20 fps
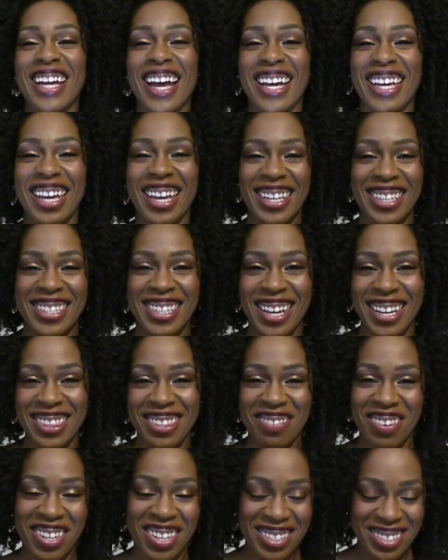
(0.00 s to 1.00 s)
I can't say
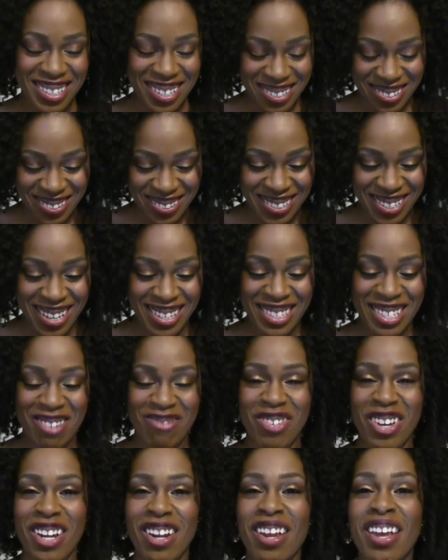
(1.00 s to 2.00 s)
it the way the teacher says
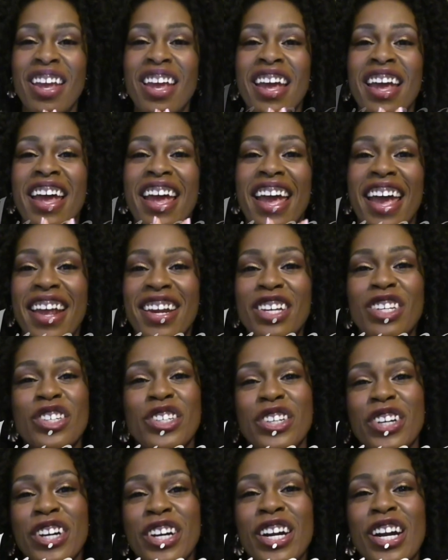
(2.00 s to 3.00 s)
it, but
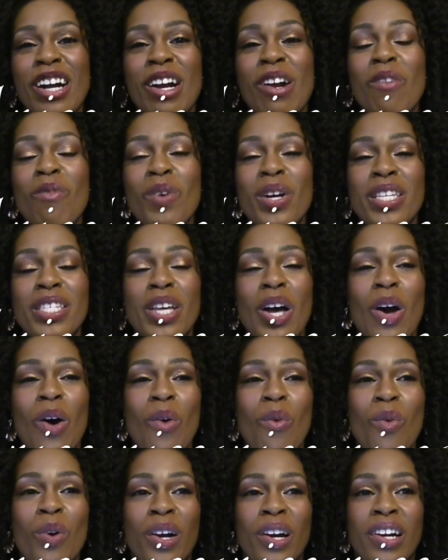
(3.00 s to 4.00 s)
Anniture was
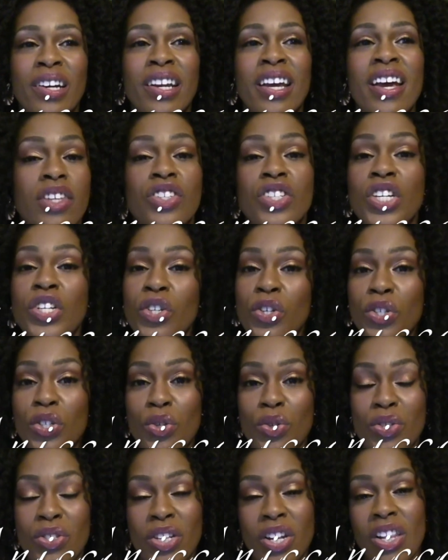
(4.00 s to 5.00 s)
a word. The teacher
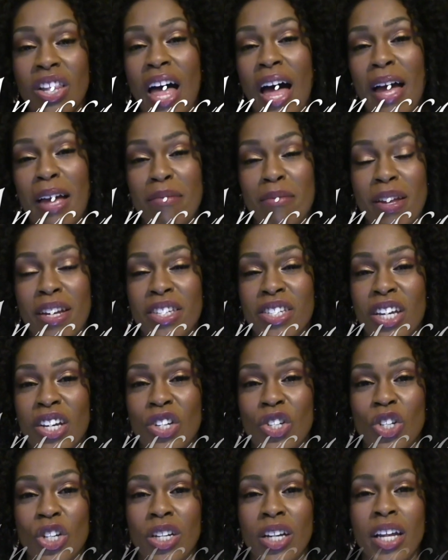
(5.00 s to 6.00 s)
used it a lot in
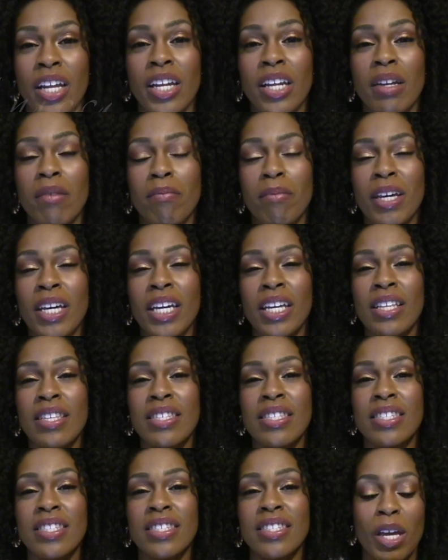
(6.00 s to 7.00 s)
meditation, and it
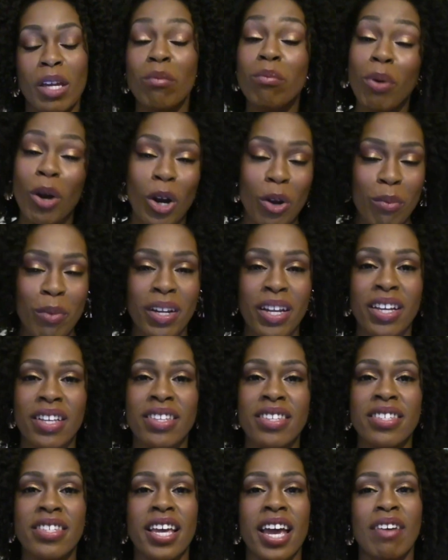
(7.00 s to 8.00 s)
means
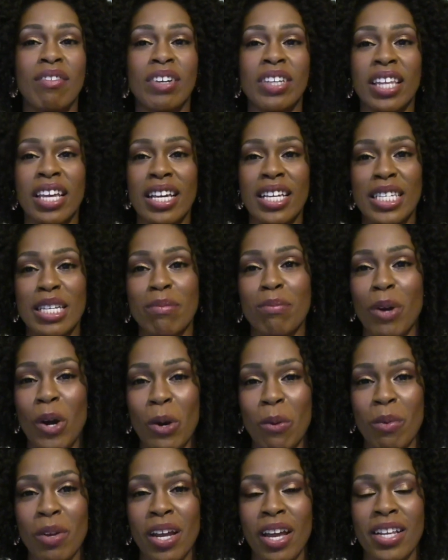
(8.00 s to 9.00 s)
impermanence. Everything is
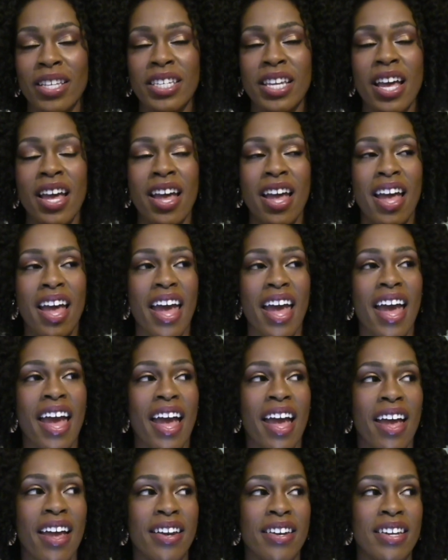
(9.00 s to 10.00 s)
impermanent.
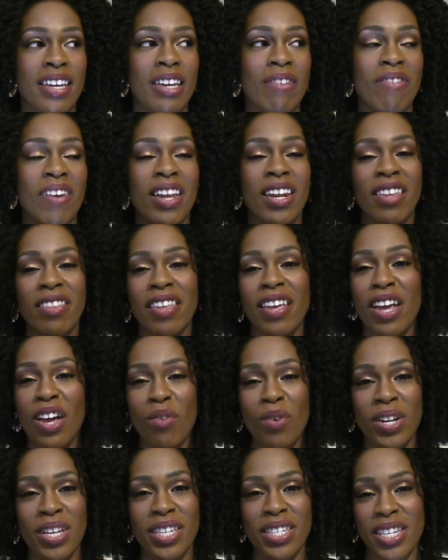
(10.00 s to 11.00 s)
And if anything,
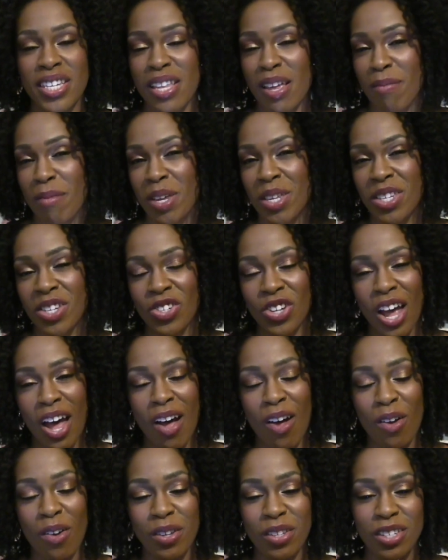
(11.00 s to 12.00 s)
I want to send that message
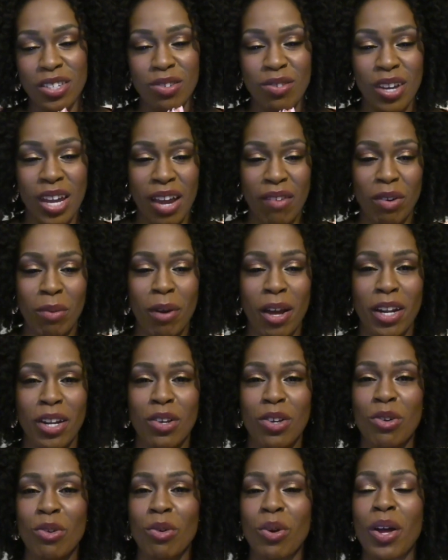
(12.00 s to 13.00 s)
out to
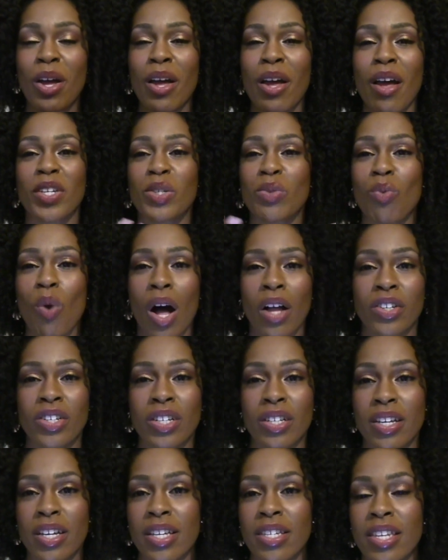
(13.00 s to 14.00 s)
everybody who is
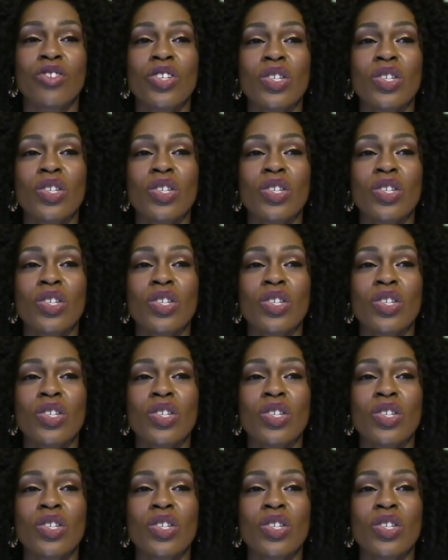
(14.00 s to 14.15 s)
watching this.